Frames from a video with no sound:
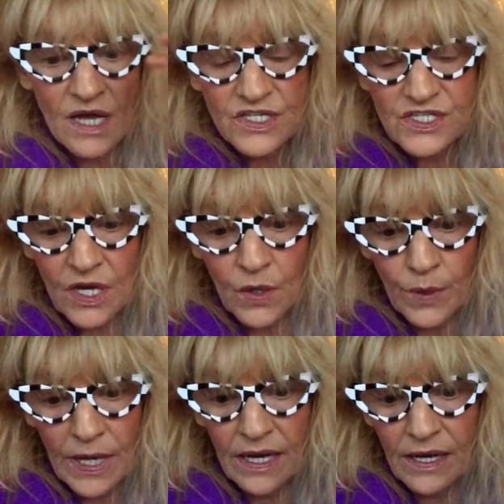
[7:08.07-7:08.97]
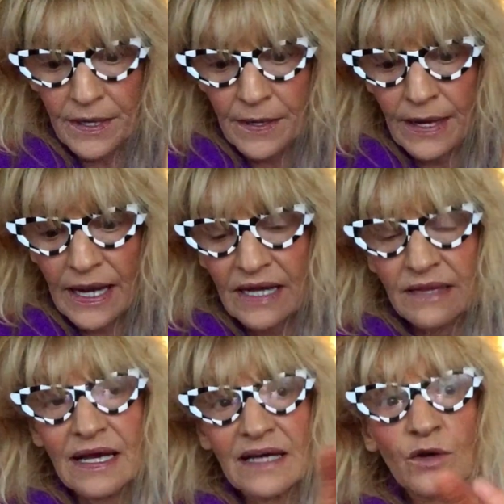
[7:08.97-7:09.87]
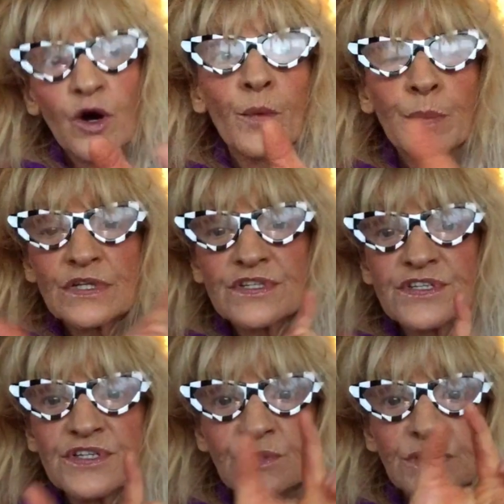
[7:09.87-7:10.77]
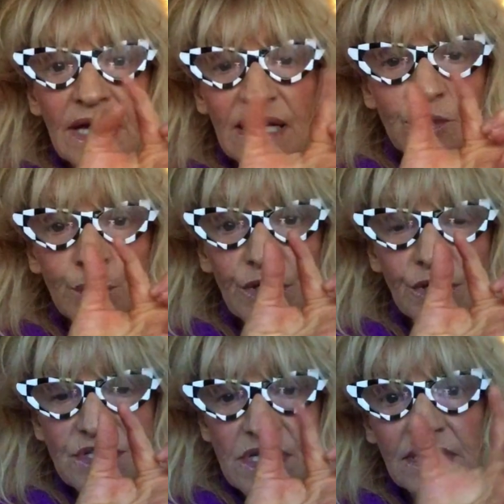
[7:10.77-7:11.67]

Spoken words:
So, and that opens new networks,